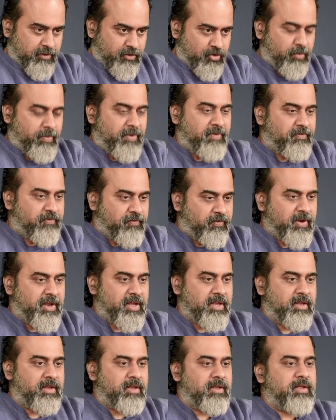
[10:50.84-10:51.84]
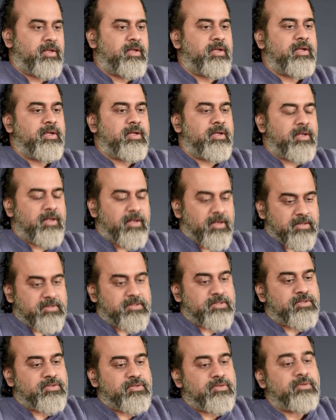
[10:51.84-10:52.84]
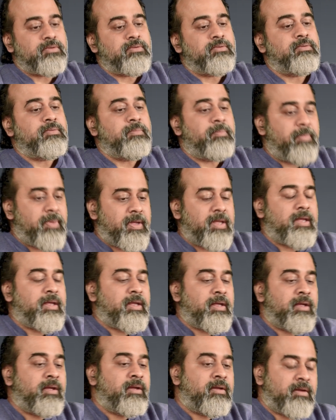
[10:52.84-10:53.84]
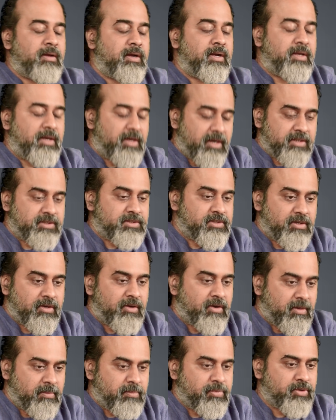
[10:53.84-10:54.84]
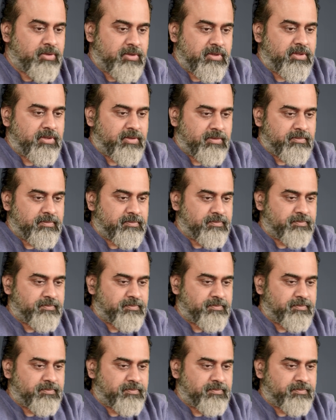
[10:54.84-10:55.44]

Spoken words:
To be free is to be a Krishna or a Buddha.